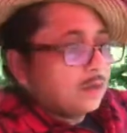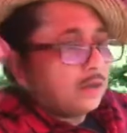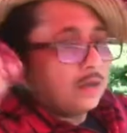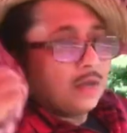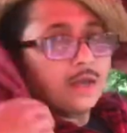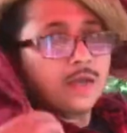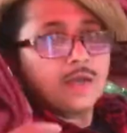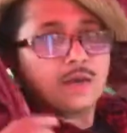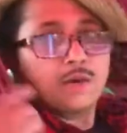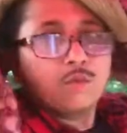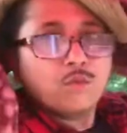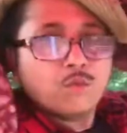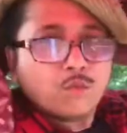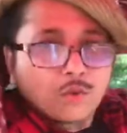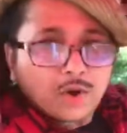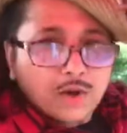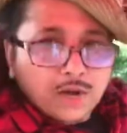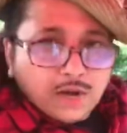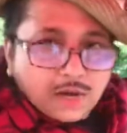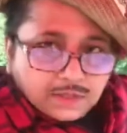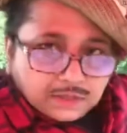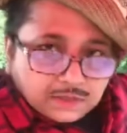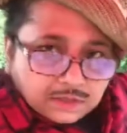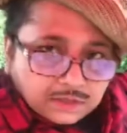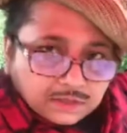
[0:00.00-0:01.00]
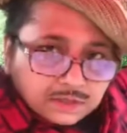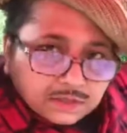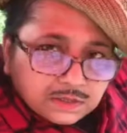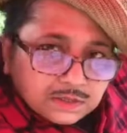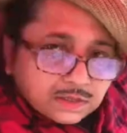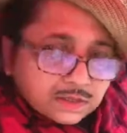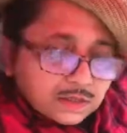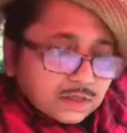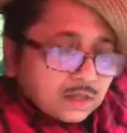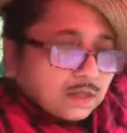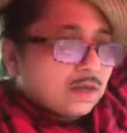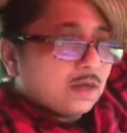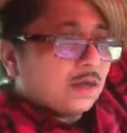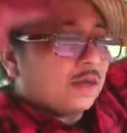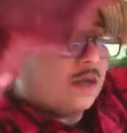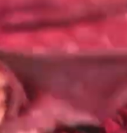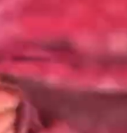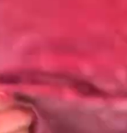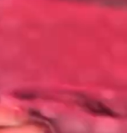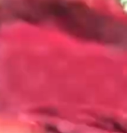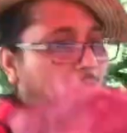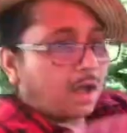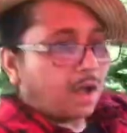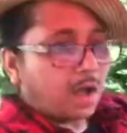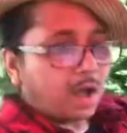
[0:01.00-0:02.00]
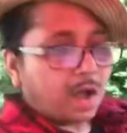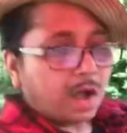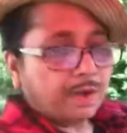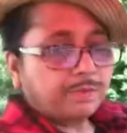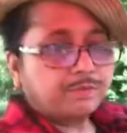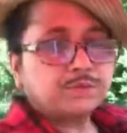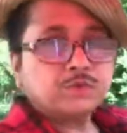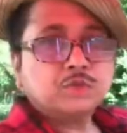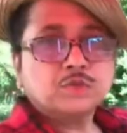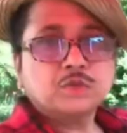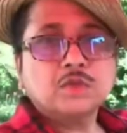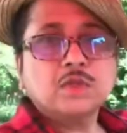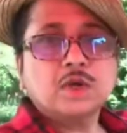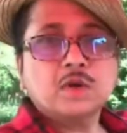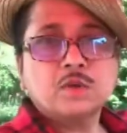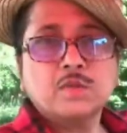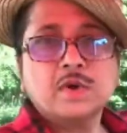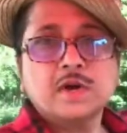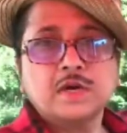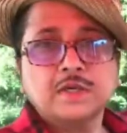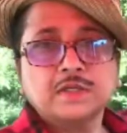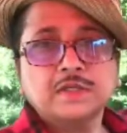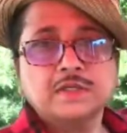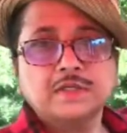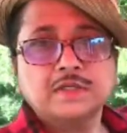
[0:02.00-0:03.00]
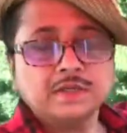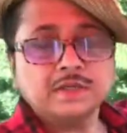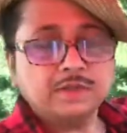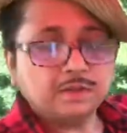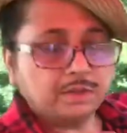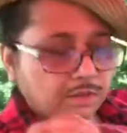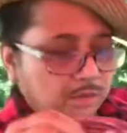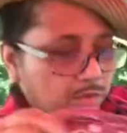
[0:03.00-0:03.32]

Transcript: And once up through the water,